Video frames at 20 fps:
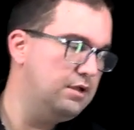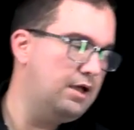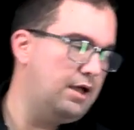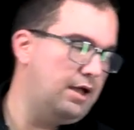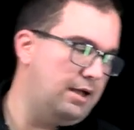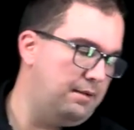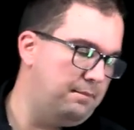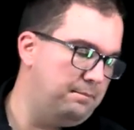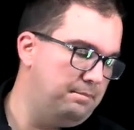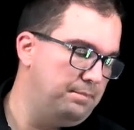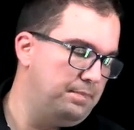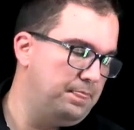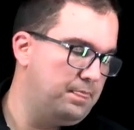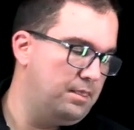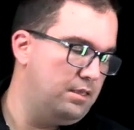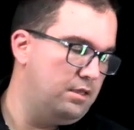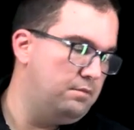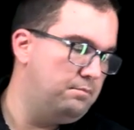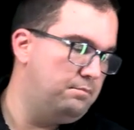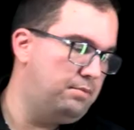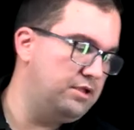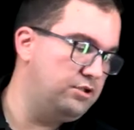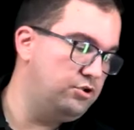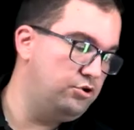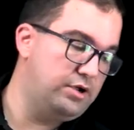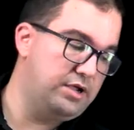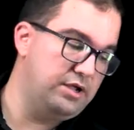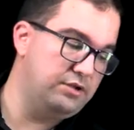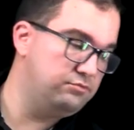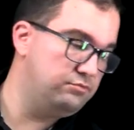But
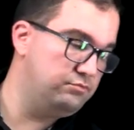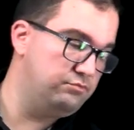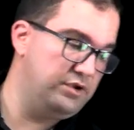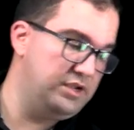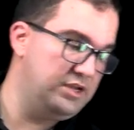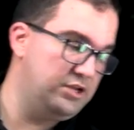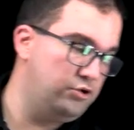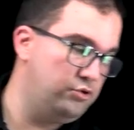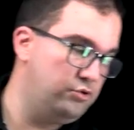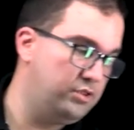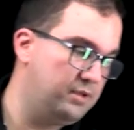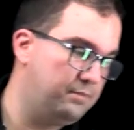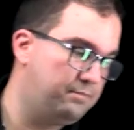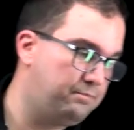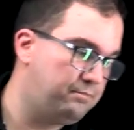you can redo the